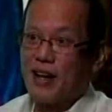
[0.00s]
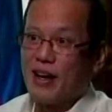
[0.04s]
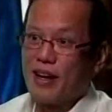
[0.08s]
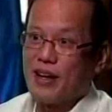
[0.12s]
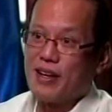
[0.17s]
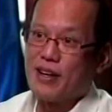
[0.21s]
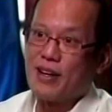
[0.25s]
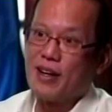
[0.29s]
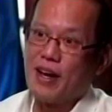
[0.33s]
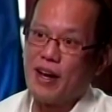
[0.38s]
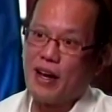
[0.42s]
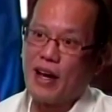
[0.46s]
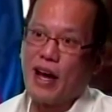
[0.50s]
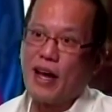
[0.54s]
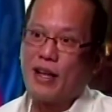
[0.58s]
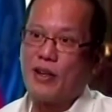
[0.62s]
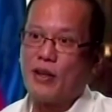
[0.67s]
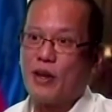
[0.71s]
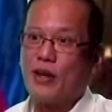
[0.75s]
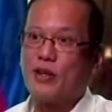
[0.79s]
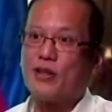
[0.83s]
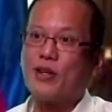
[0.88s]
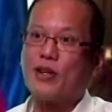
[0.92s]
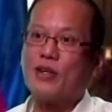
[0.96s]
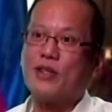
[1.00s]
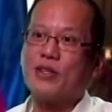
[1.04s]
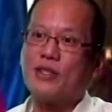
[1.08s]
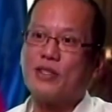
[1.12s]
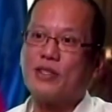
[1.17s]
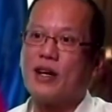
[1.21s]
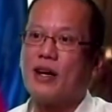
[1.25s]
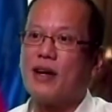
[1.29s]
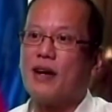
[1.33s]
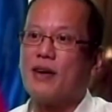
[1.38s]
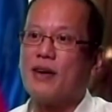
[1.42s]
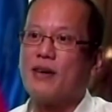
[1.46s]
the Catholic Church
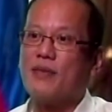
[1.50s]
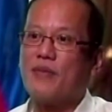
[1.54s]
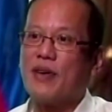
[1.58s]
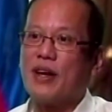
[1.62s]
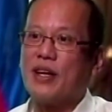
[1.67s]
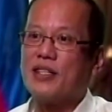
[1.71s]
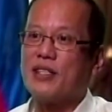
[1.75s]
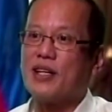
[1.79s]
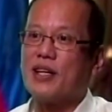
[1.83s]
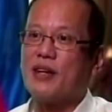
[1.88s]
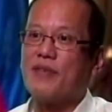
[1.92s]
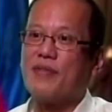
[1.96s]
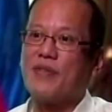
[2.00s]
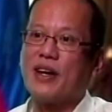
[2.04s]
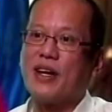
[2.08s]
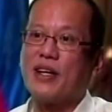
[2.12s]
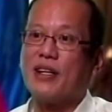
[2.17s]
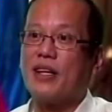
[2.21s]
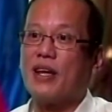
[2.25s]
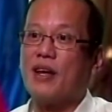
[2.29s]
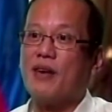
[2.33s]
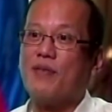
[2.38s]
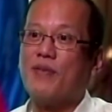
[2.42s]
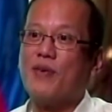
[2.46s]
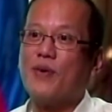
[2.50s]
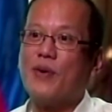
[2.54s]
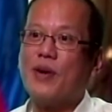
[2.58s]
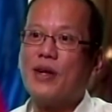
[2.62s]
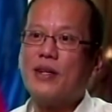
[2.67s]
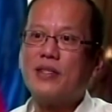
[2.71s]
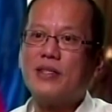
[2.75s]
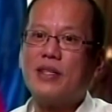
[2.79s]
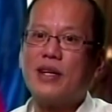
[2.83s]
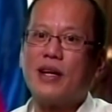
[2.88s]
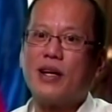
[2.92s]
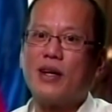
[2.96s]
is a very significant
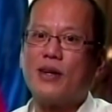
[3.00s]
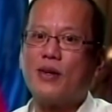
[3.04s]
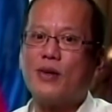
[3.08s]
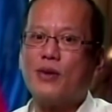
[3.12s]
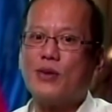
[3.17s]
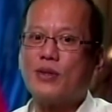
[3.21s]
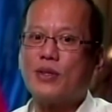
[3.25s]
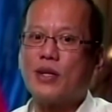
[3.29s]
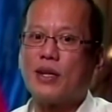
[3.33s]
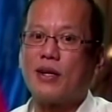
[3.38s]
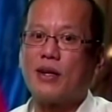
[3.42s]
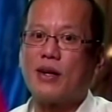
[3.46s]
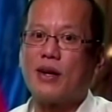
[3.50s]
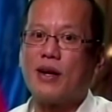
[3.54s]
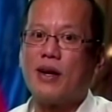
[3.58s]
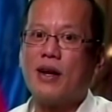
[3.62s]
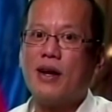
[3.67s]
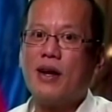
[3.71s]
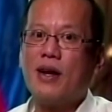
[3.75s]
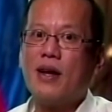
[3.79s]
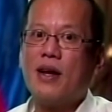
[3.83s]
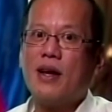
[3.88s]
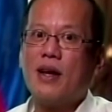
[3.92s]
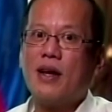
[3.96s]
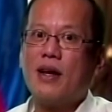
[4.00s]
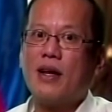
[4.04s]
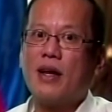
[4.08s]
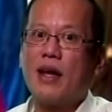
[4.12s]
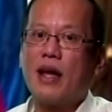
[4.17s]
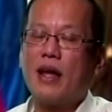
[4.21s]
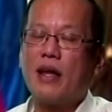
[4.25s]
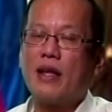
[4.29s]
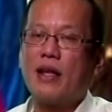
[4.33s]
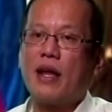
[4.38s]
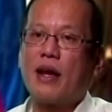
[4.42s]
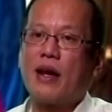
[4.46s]
influence. There are those that are
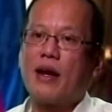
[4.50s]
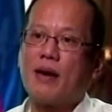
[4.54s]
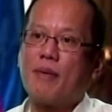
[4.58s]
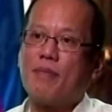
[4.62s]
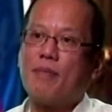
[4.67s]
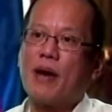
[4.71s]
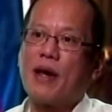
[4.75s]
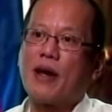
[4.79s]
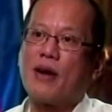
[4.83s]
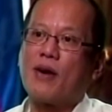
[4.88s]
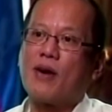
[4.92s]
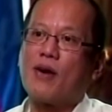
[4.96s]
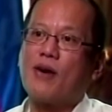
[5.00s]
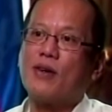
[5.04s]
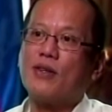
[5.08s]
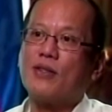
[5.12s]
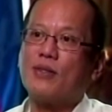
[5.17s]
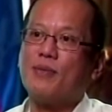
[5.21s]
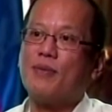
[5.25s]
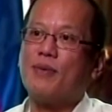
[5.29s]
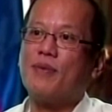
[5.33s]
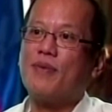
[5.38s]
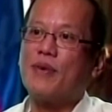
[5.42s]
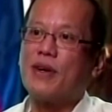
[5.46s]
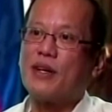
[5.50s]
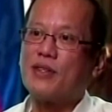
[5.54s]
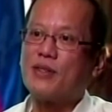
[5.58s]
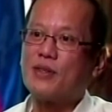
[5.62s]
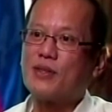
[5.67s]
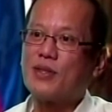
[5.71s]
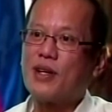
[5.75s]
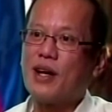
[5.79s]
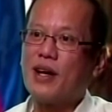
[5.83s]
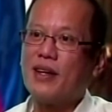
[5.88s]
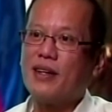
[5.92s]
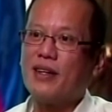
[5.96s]
they're a microcosm of our
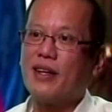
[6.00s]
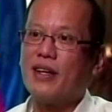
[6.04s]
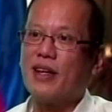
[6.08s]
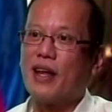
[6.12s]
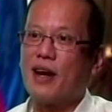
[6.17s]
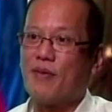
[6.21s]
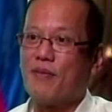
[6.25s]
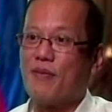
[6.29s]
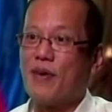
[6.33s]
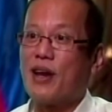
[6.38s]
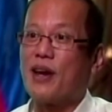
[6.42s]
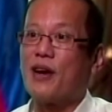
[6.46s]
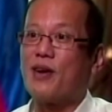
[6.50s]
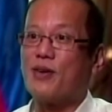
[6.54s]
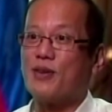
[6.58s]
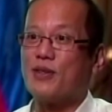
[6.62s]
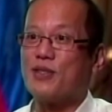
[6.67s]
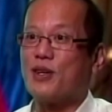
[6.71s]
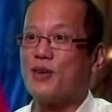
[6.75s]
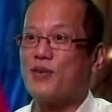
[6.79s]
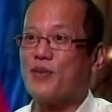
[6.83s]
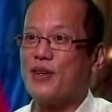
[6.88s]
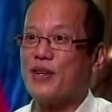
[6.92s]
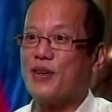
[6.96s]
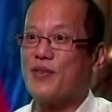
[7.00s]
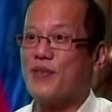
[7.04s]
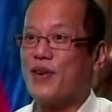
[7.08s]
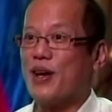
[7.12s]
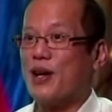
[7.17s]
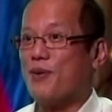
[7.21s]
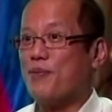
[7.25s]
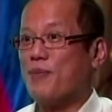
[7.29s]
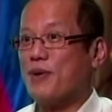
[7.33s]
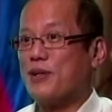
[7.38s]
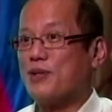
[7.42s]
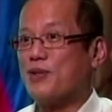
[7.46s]
society. There are very conservative
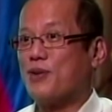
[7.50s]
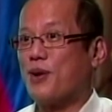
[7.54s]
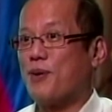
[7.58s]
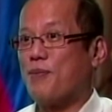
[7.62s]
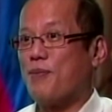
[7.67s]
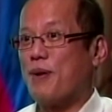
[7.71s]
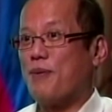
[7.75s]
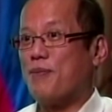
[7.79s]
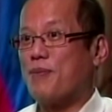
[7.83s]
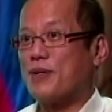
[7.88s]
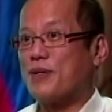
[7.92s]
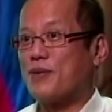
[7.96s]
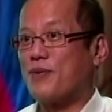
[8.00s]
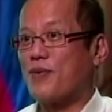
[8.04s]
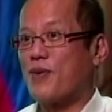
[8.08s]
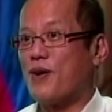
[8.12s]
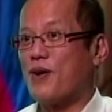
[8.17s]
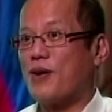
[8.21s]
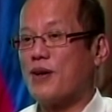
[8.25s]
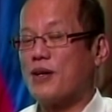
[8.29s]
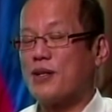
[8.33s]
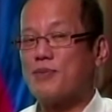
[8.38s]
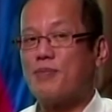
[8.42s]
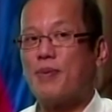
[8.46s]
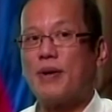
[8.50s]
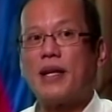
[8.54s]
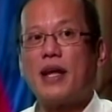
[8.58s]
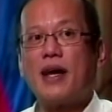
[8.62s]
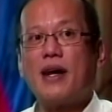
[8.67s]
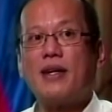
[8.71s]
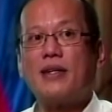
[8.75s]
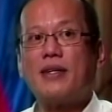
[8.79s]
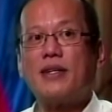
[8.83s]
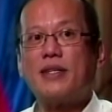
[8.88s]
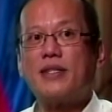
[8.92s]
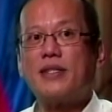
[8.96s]
elements or members of Congress. But
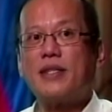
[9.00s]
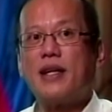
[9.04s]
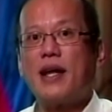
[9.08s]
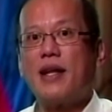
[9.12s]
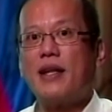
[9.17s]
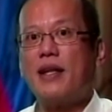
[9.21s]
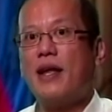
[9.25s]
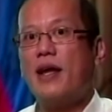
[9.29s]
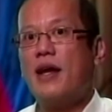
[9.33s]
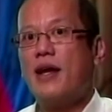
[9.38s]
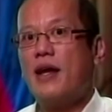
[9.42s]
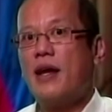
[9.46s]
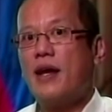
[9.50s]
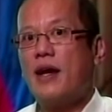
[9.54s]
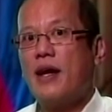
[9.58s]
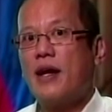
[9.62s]
I understand